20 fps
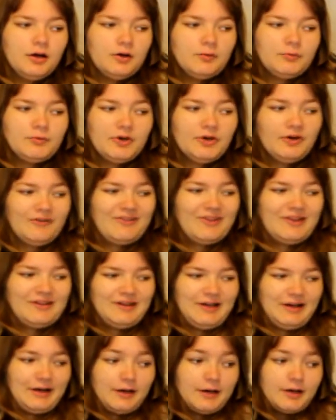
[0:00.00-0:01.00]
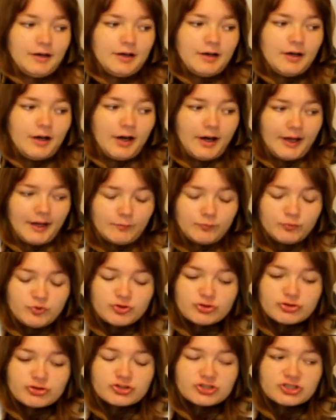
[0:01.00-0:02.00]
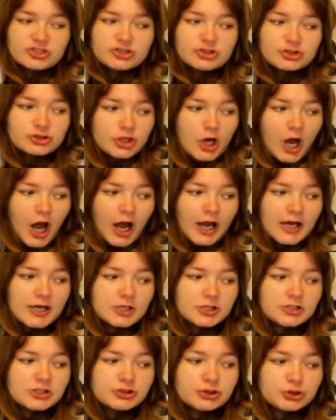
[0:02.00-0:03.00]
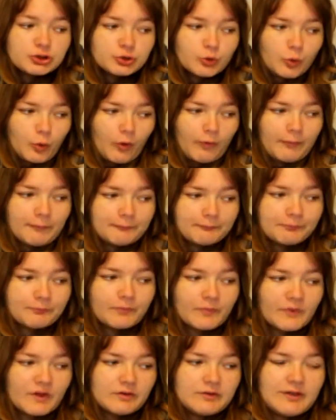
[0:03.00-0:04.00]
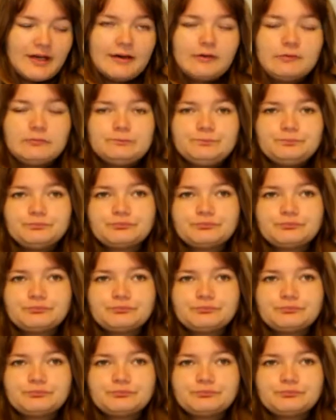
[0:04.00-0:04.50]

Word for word: but other than that, I am not entirely sure. Now,